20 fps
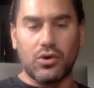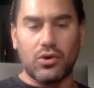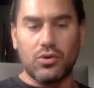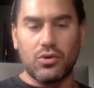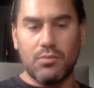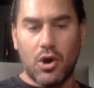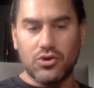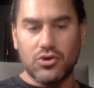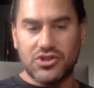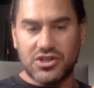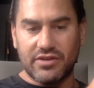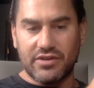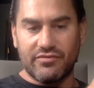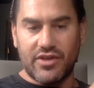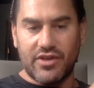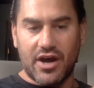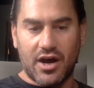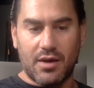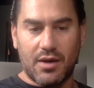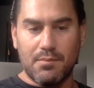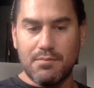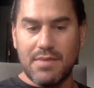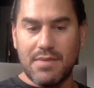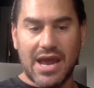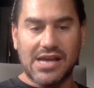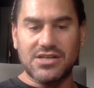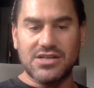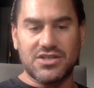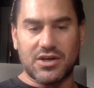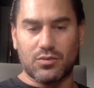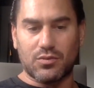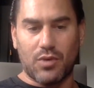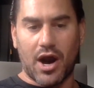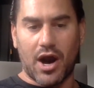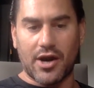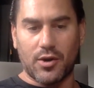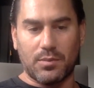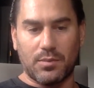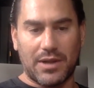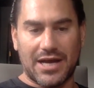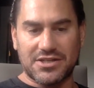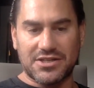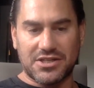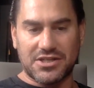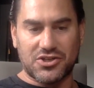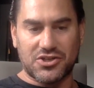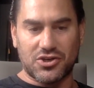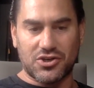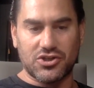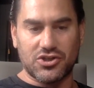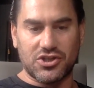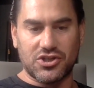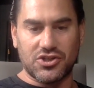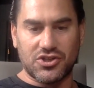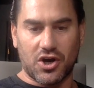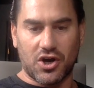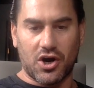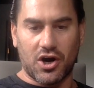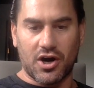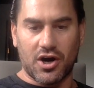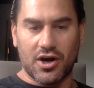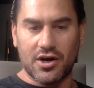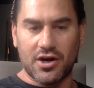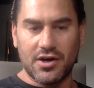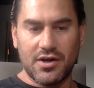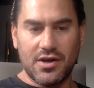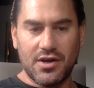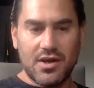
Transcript: who most of the amazing rhinoplasty surgeons are,